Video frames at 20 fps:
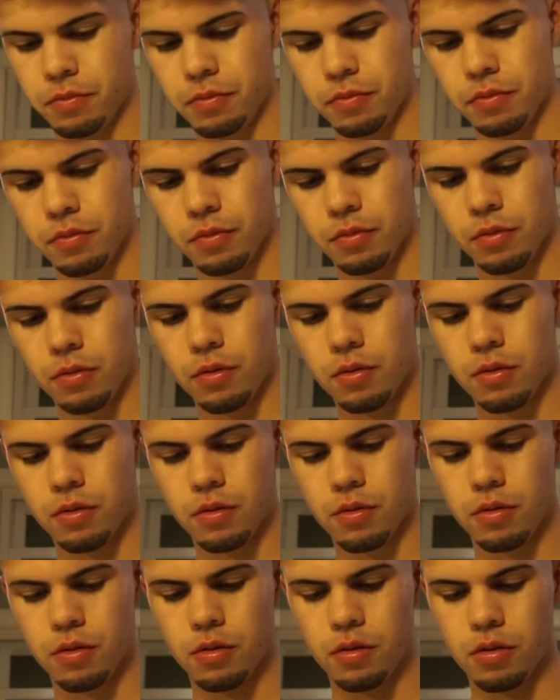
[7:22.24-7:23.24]

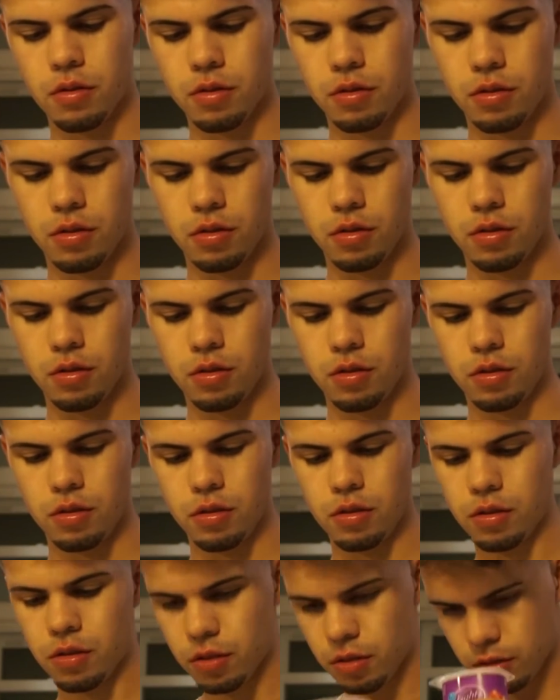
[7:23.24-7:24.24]

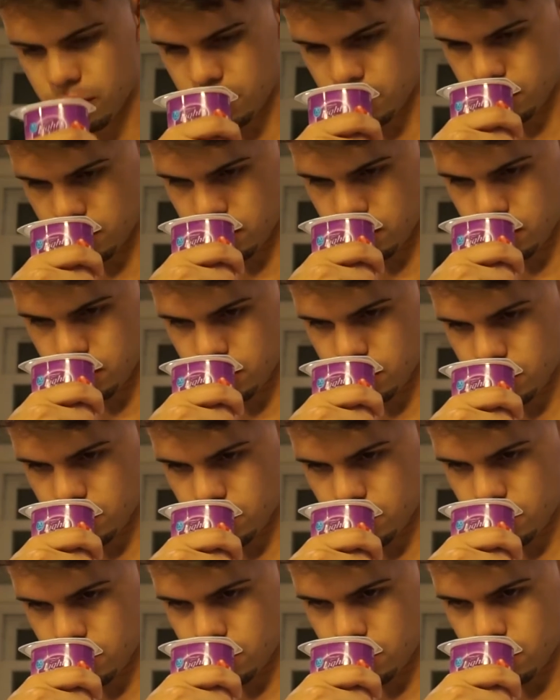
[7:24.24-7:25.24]

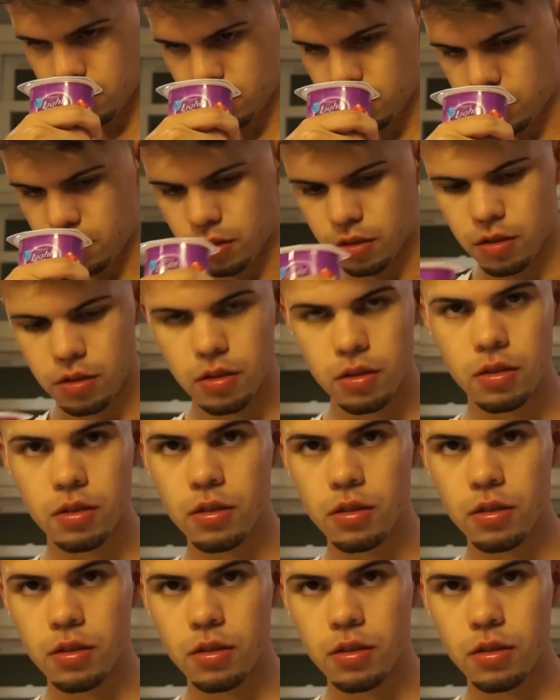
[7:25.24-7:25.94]
(no one is talking)